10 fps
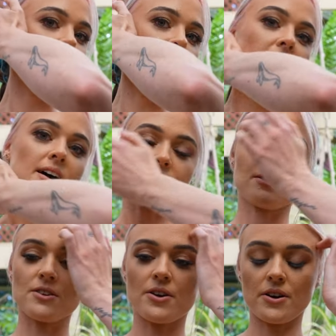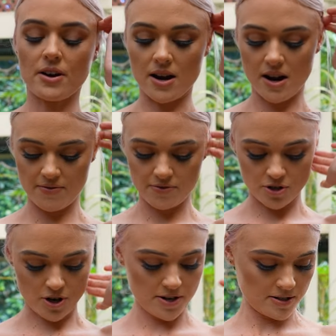Yeah, so I've
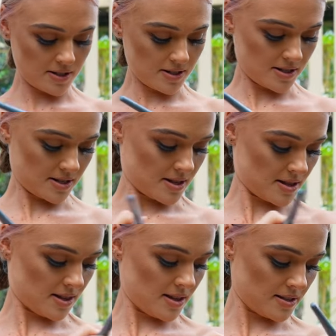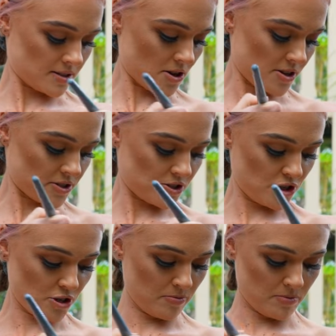chosen this
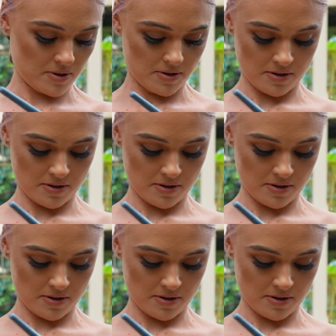costume